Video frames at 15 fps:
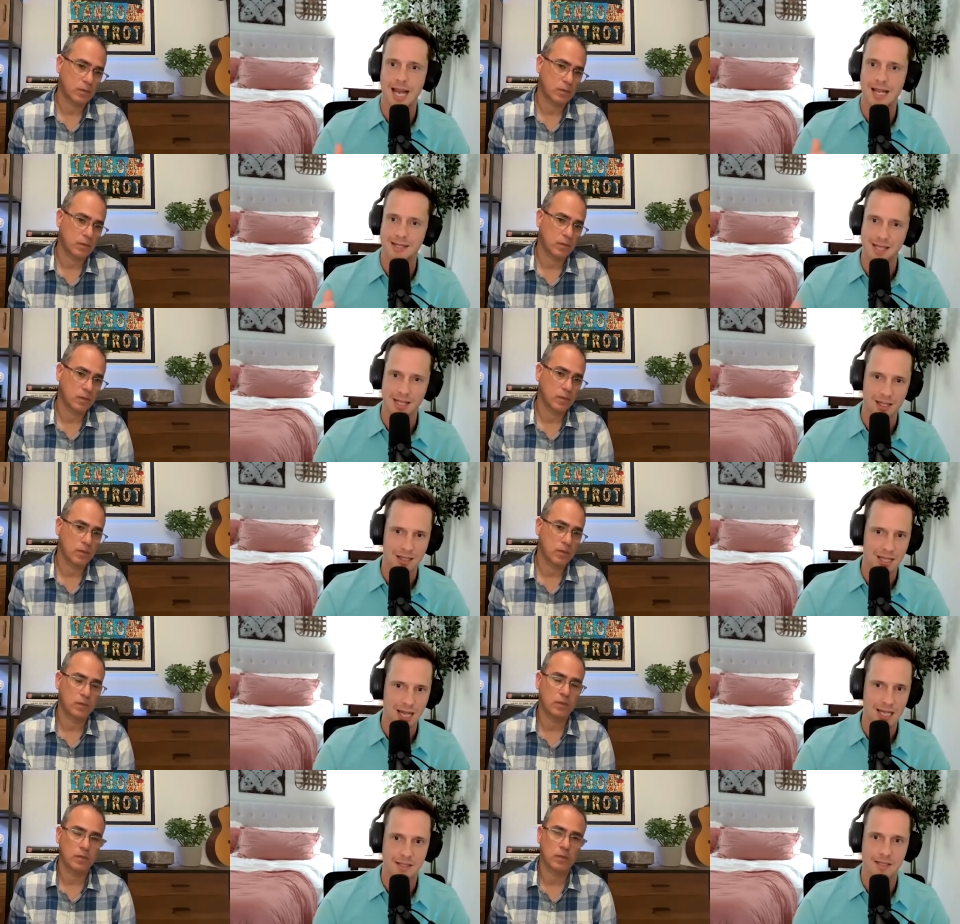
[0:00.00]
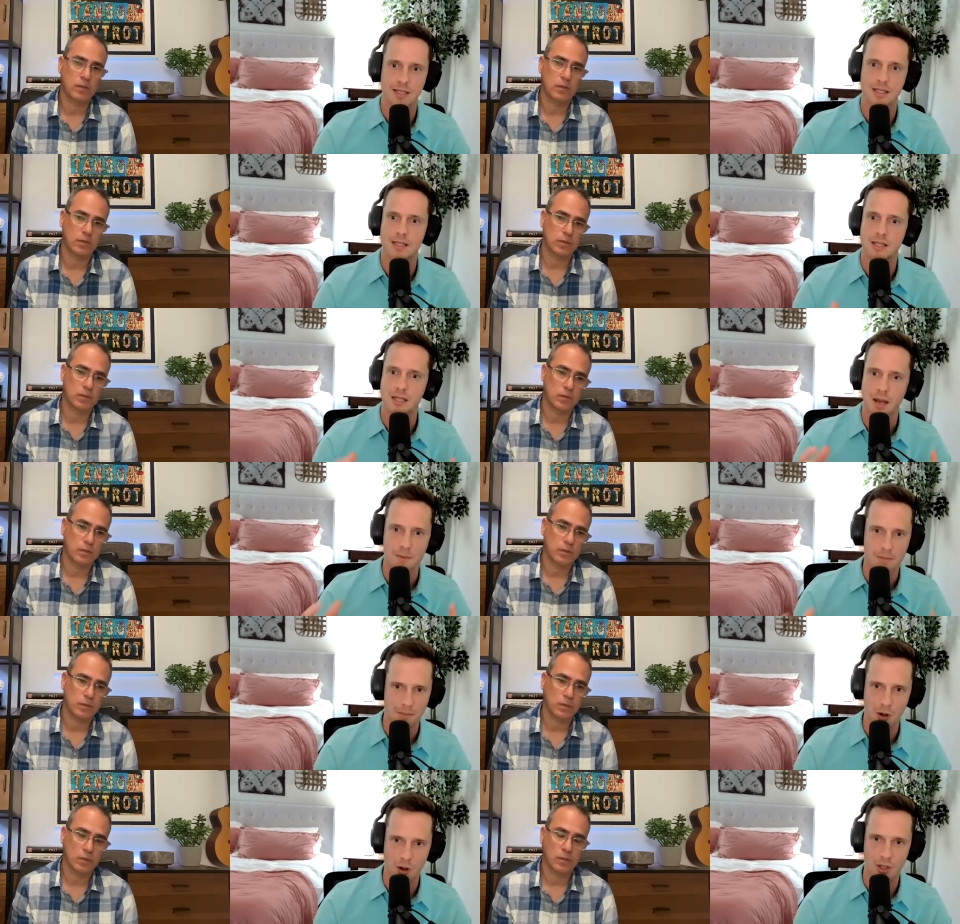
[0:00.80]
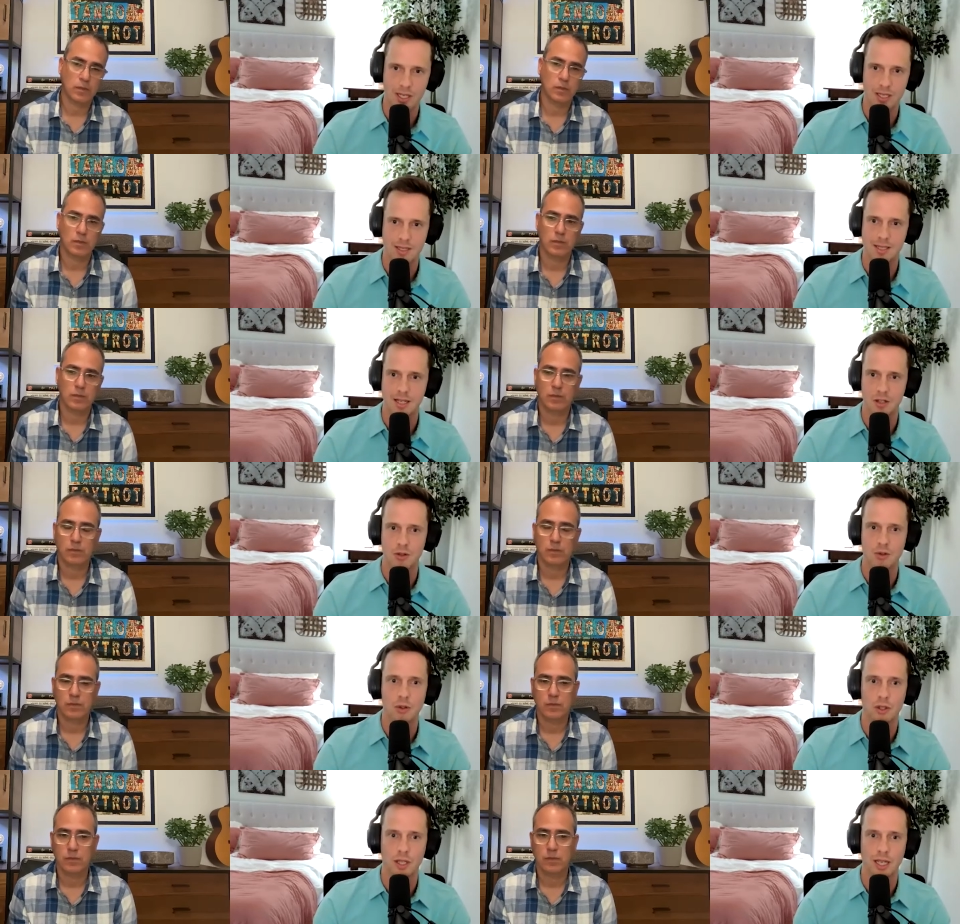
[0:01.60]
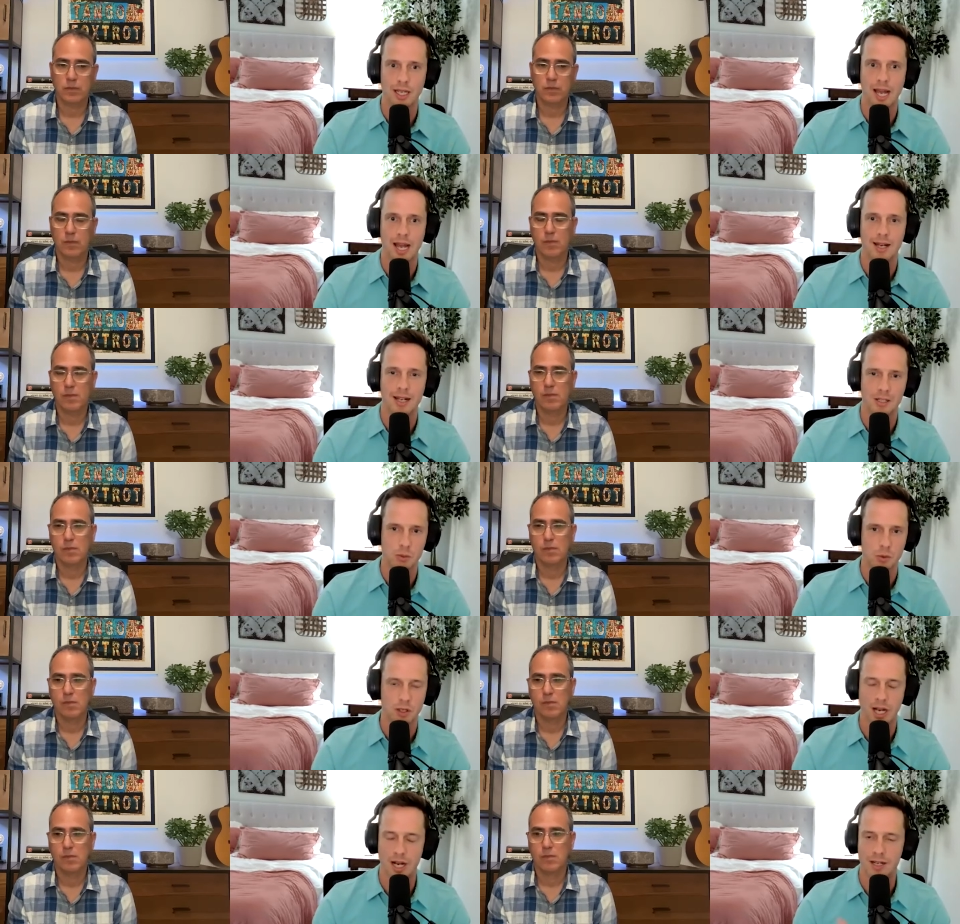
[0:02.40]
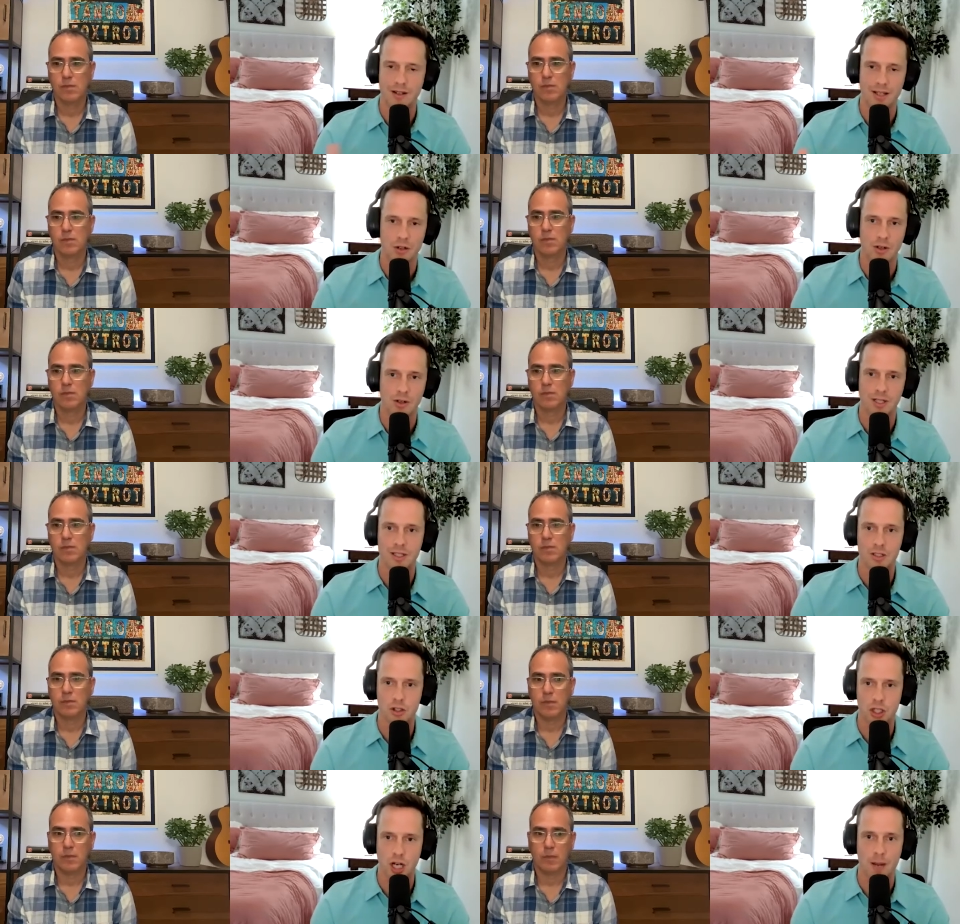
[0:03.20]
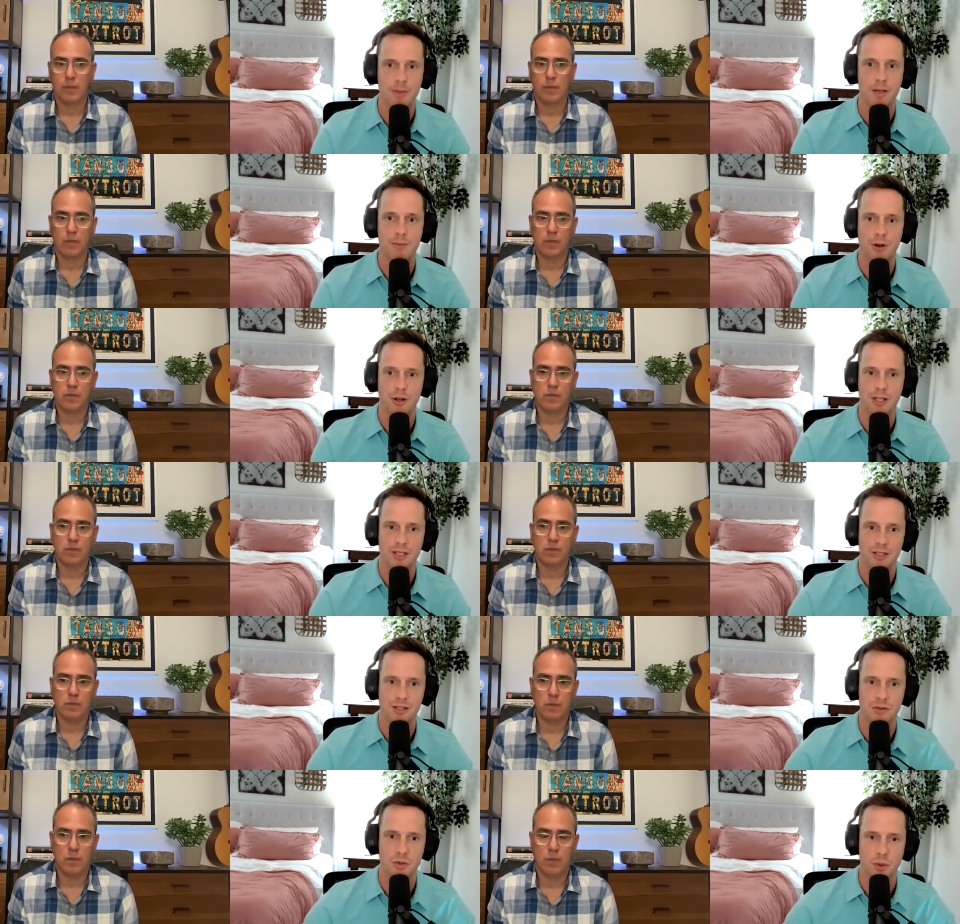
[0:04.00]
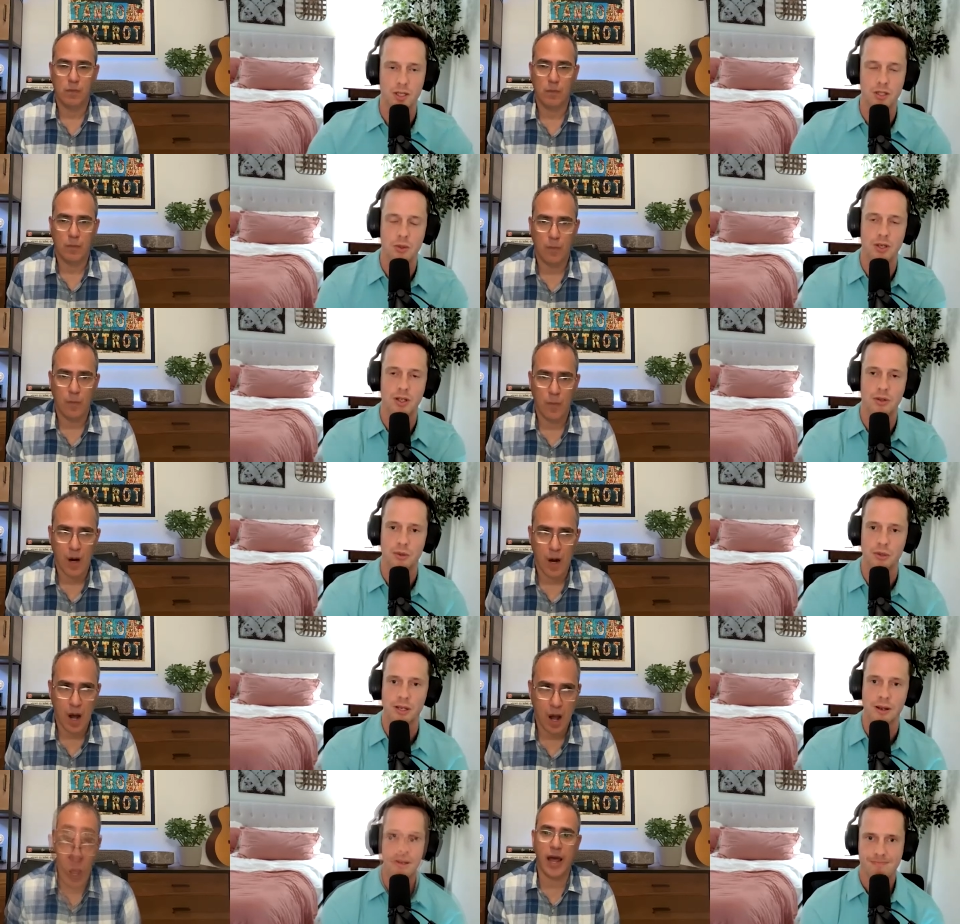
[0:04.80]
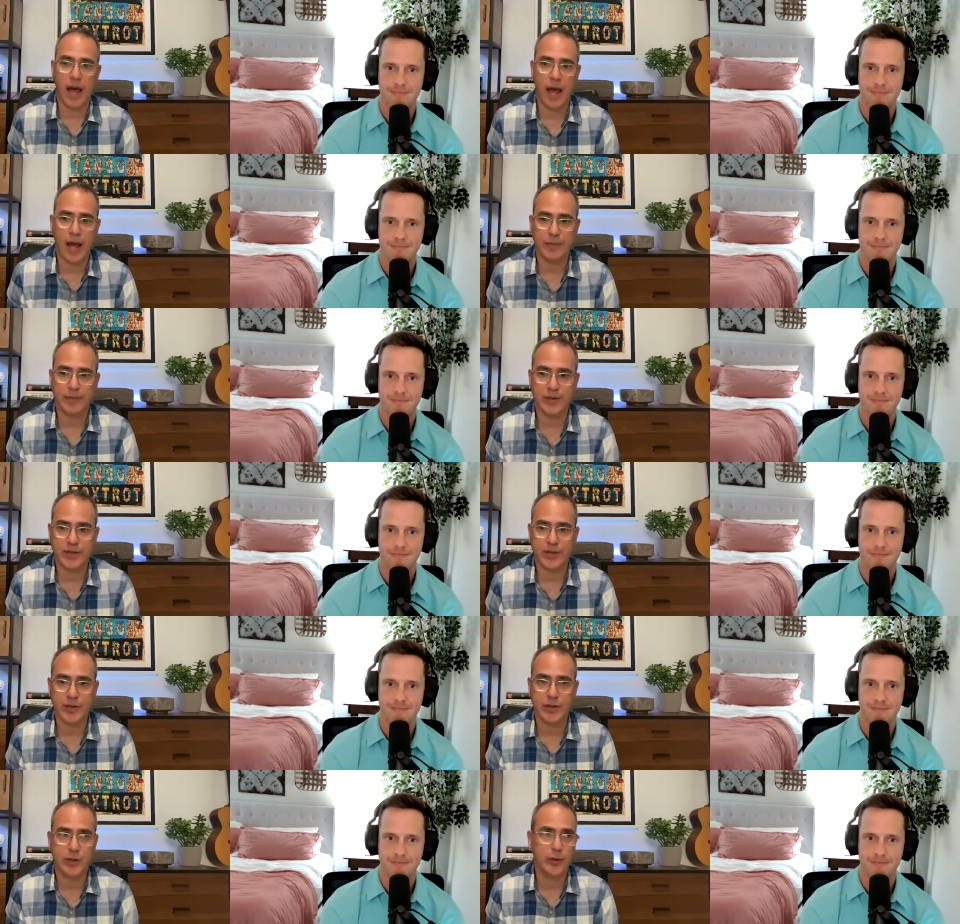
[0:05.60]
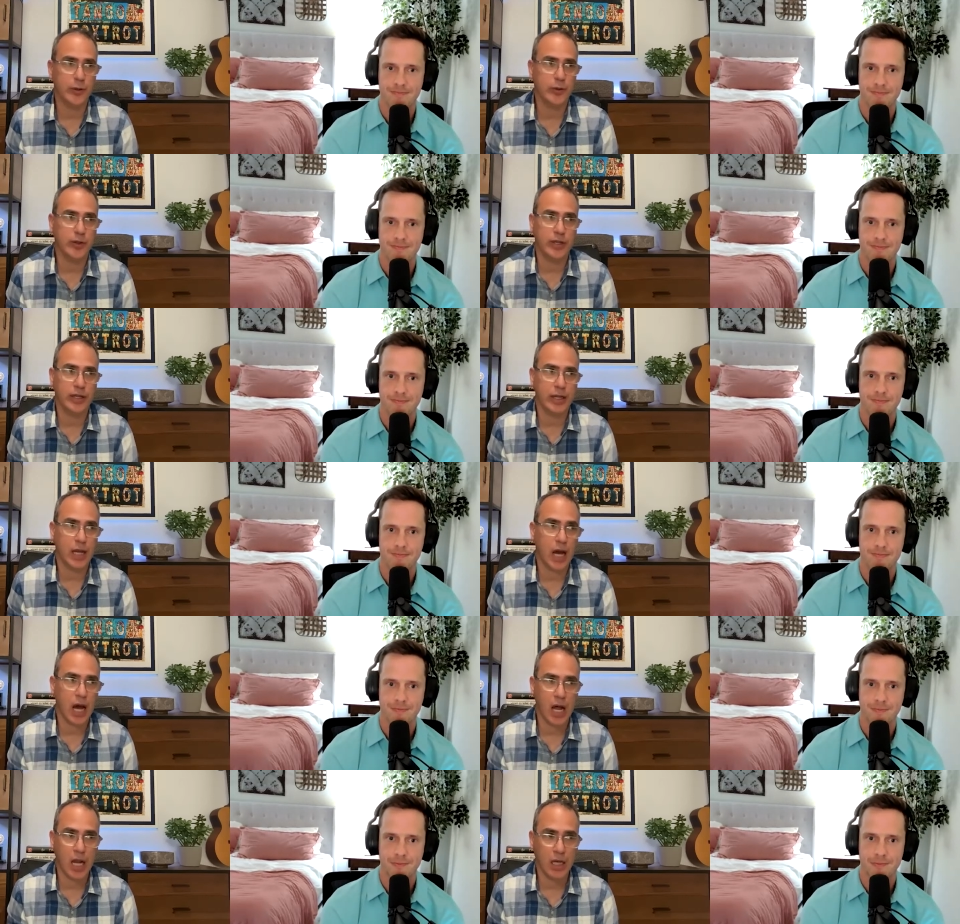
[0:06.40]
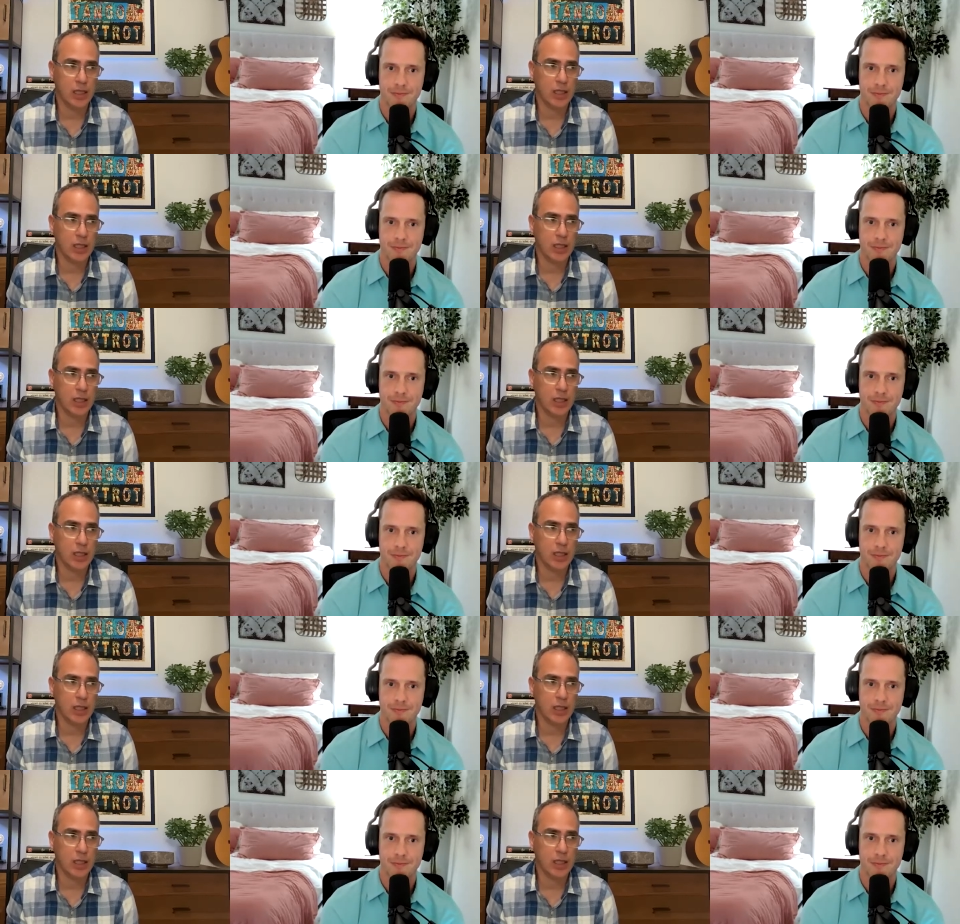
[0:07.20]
Speaker 1: asset classes, and markets that you're looking at as we're kind of entering this choppy markets of 2023?
Speaker 2: Absolutely not.